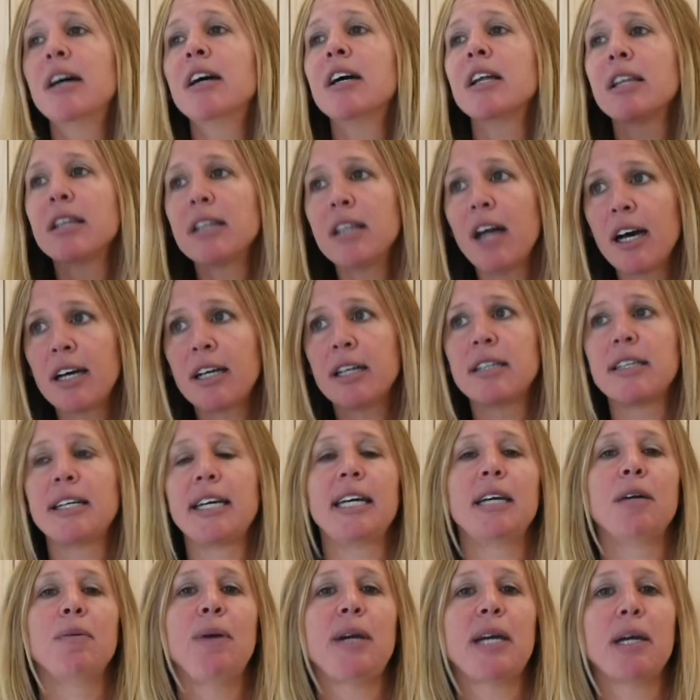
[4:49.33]

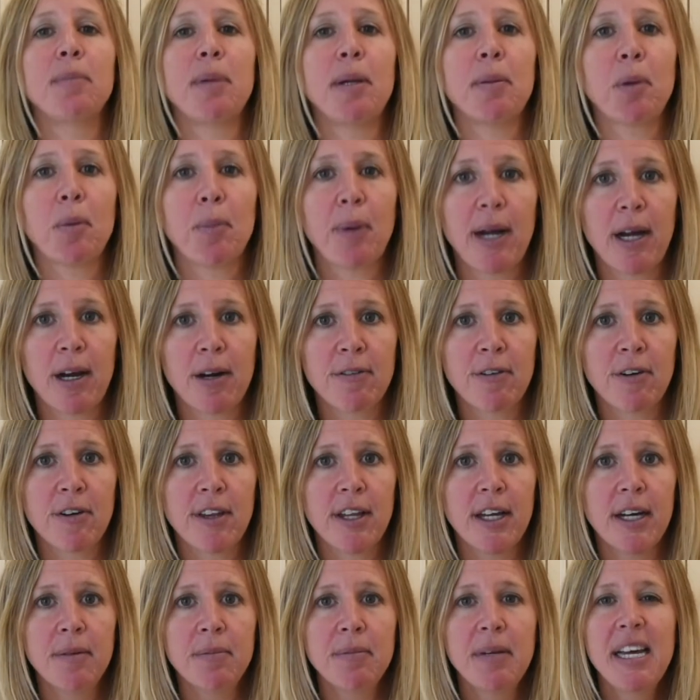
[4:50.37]
Luckily, we can be prepared for
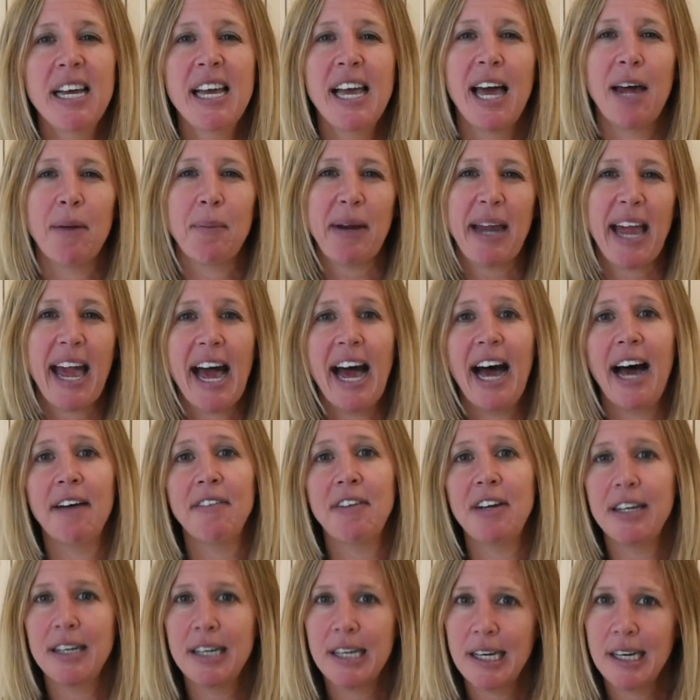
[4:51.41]
them, and we
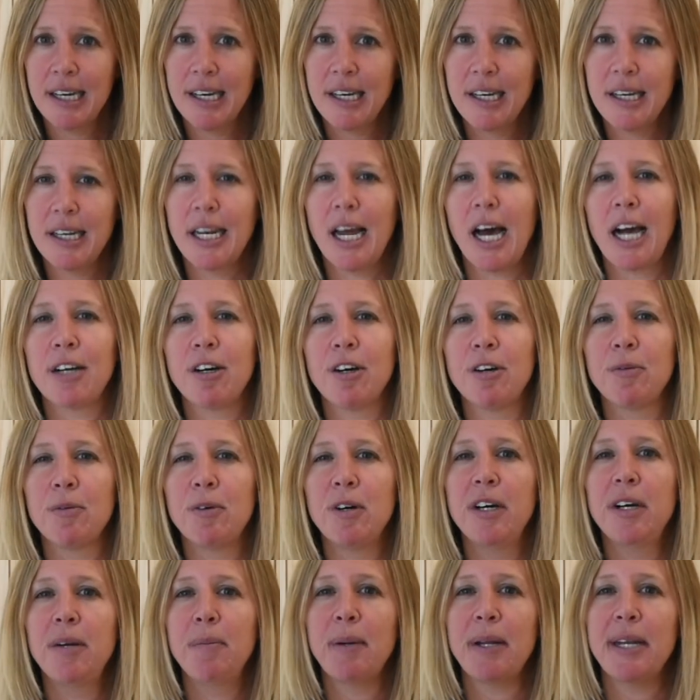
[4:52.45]
haven't, knock on
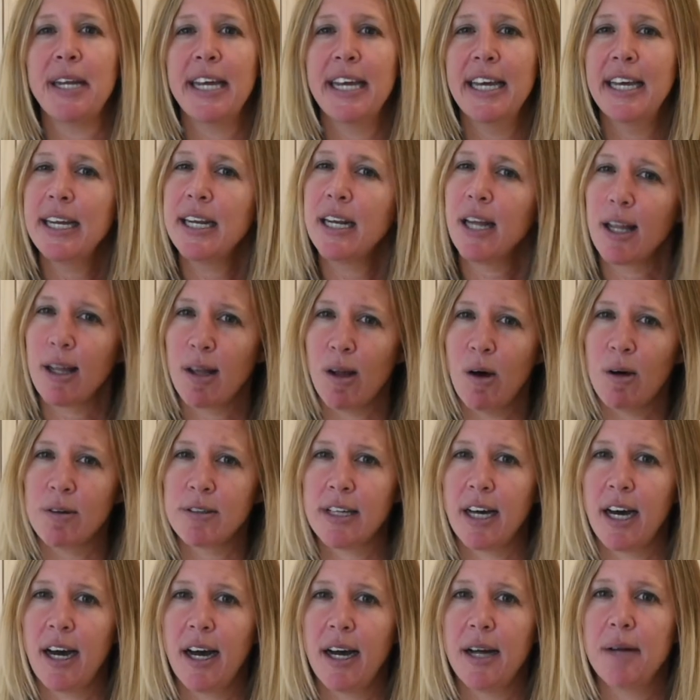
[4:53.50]
wood, been hit in a long
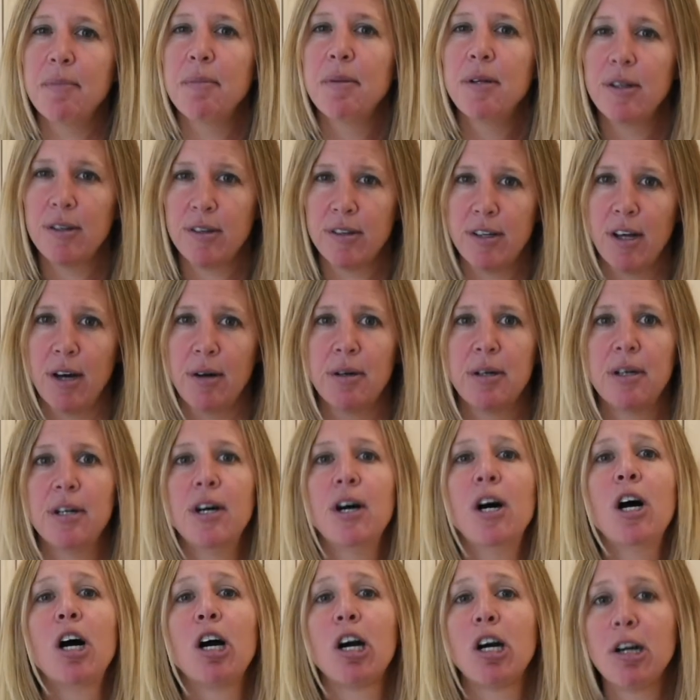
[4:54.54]
time. So,
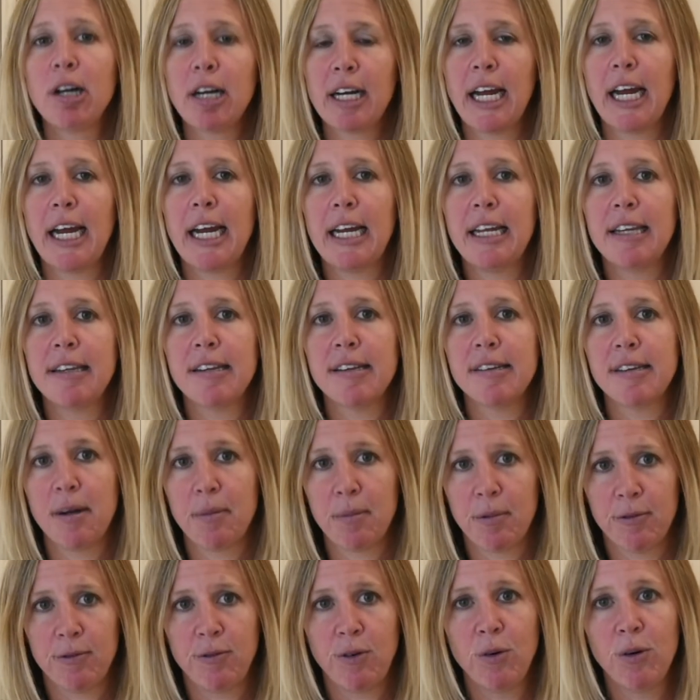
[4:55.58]
hurricanes is number
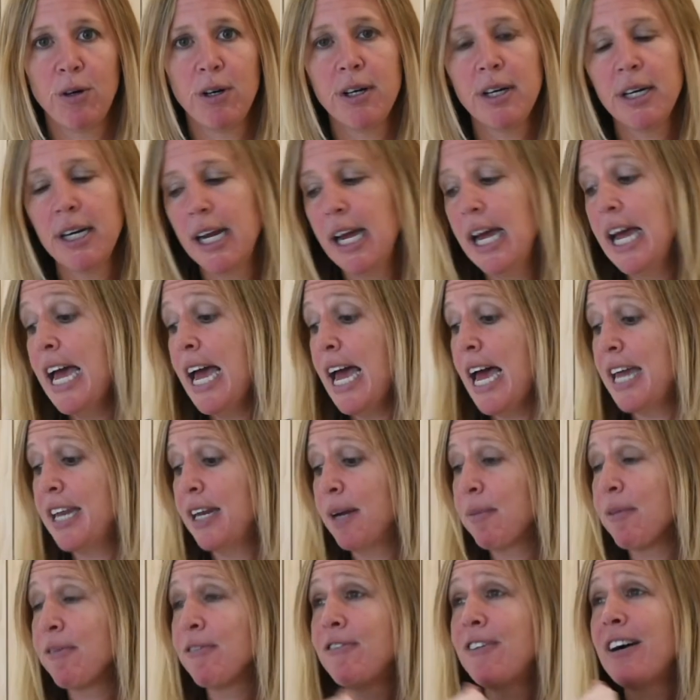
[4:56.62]
4. And
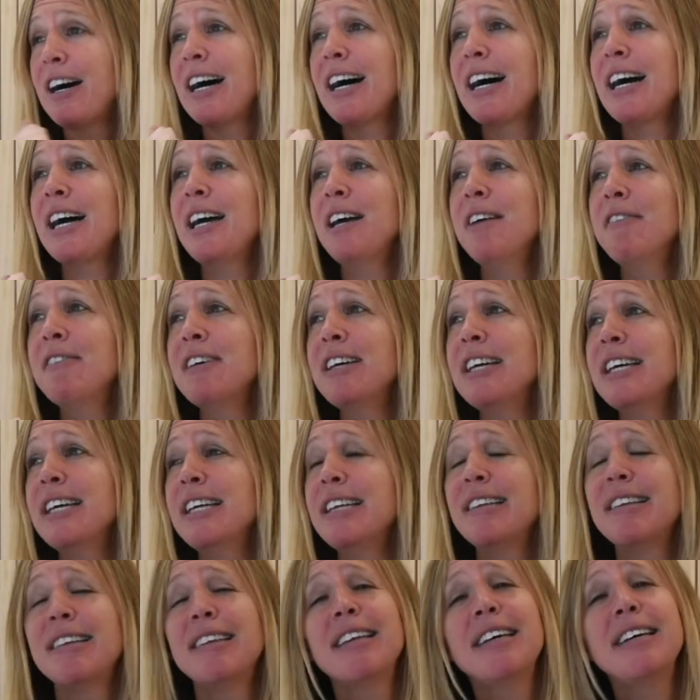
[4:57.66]
number 5
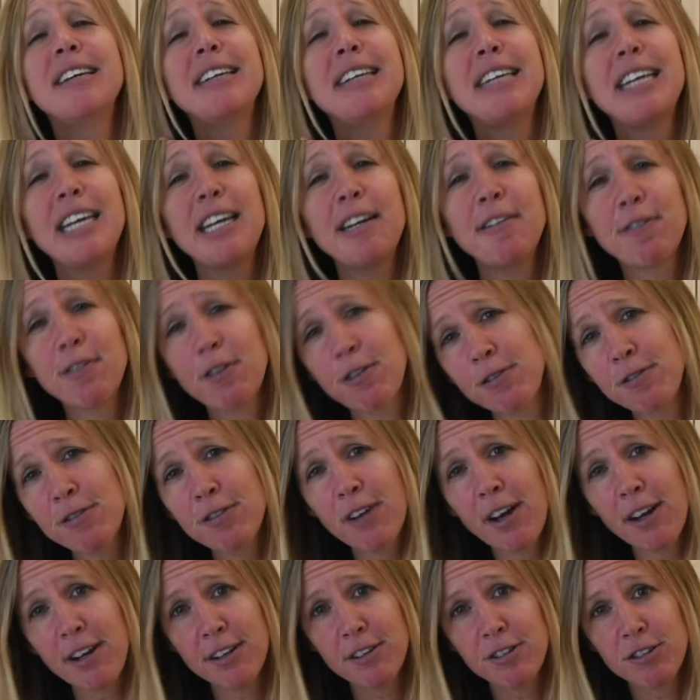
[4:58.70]
is the need for
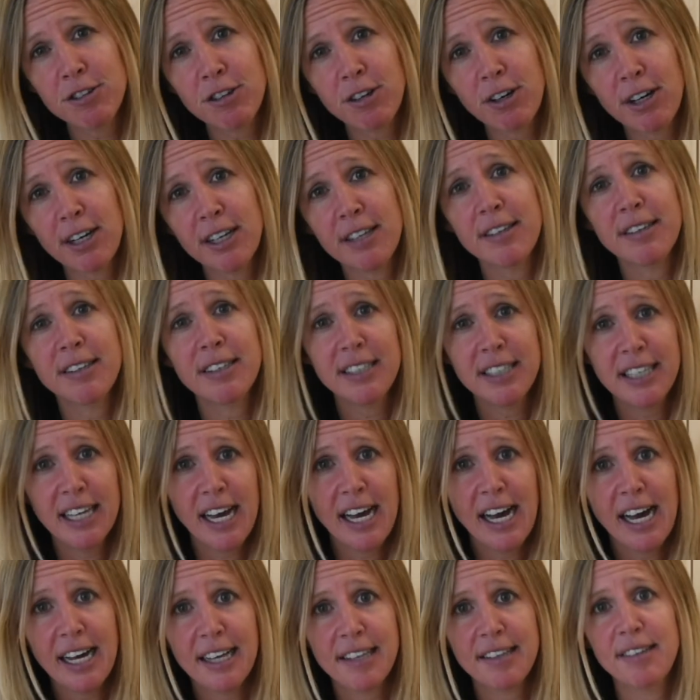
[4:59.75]
flood insurance.
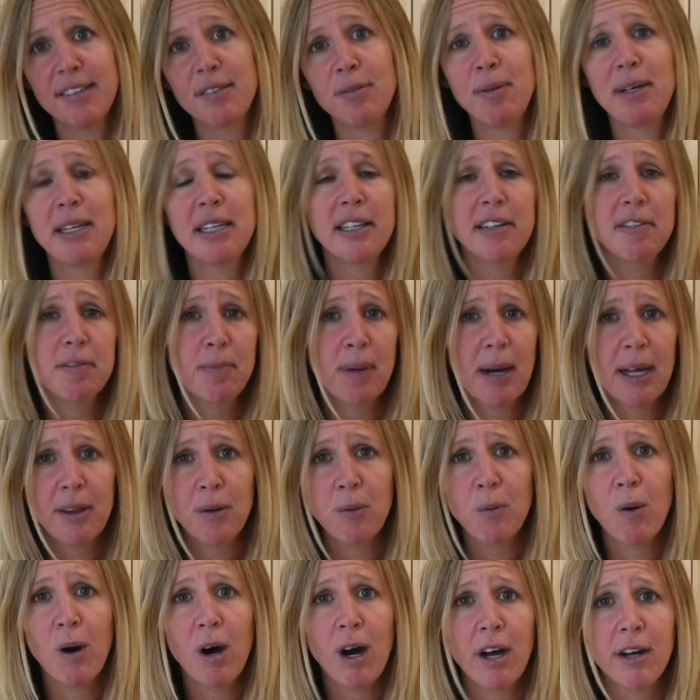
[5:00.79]
Yes, we live by the
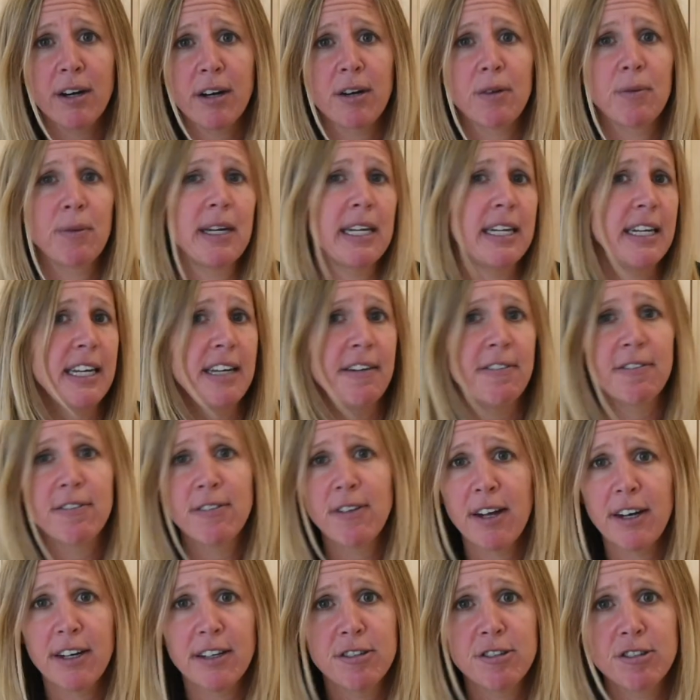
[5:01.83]
water. We need
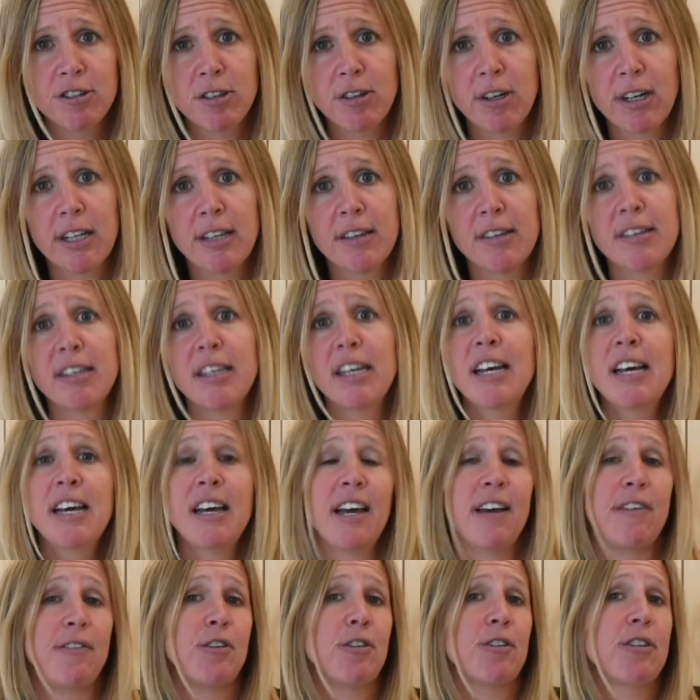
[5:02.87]
flood insurance.
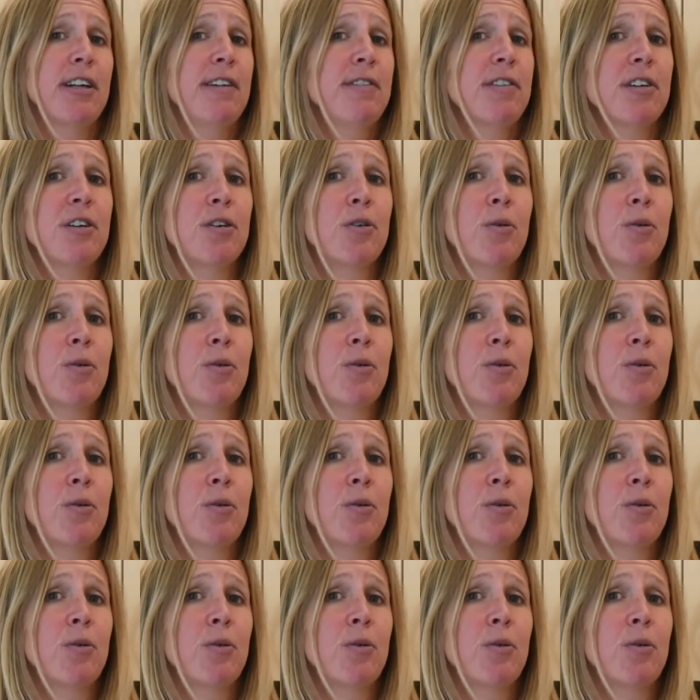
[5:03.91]
If you lived in